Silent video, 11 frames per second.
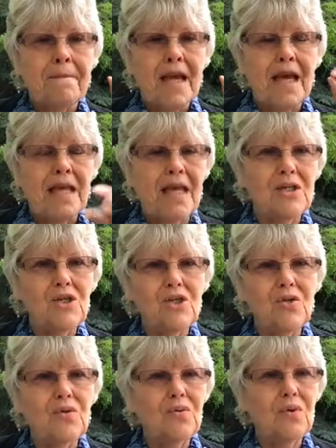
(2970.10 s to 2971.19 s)
And as
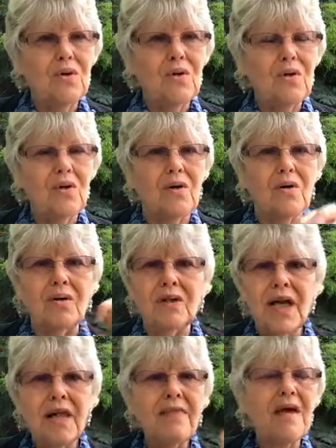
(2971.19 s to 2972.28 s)
you
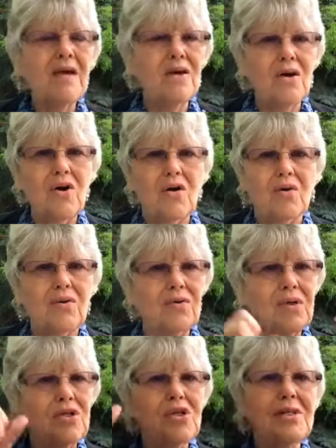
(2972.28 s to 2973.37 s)
let that go. You
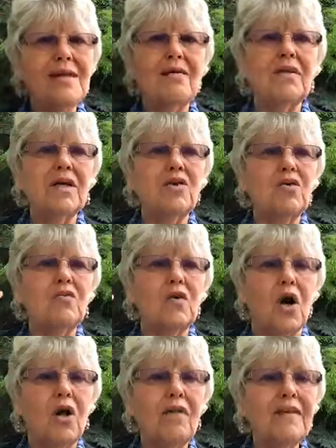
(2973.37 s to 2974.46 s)
can just now let go of
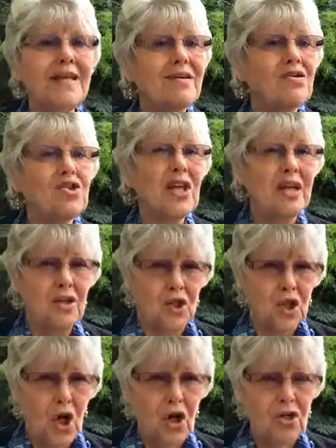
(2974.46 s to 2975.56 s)
all the energetic
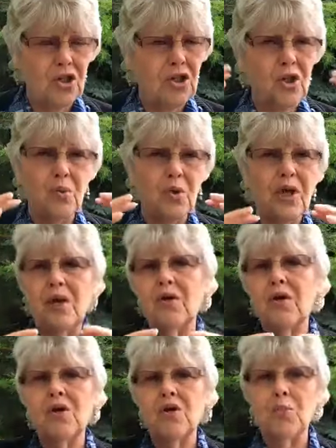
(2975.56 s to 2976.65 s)
charge that you were
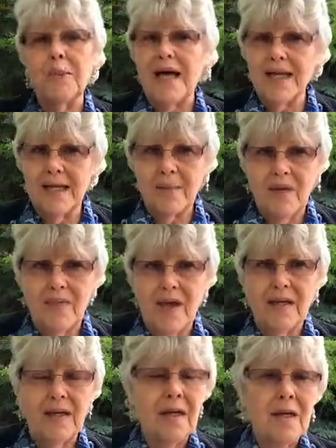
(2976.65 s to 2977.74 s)
carrying in your body about that.
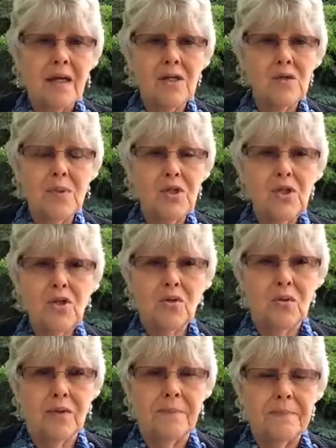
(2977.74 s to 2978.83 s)
Because we do.
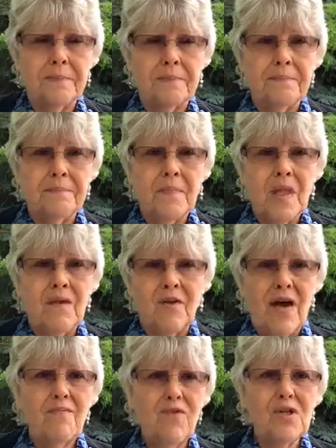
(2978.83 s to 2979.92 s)
If
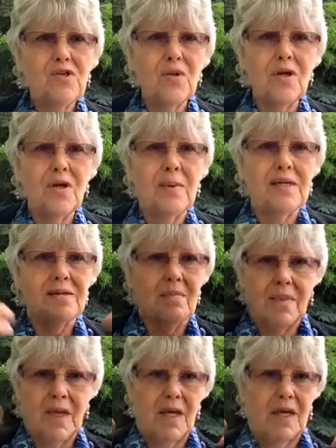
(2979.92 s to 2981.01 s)
I'm frustrated about
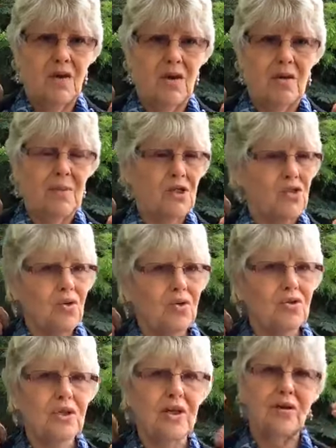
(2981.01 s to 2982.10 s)
something, I carry it in my
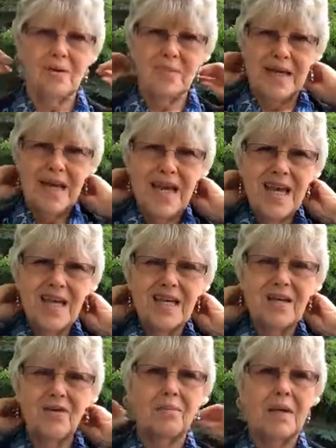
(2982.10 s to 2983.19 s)
shoulders, I carry it in my neck,
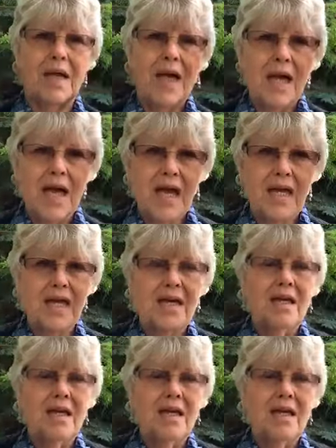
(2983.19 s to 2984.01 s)
carry it in my head,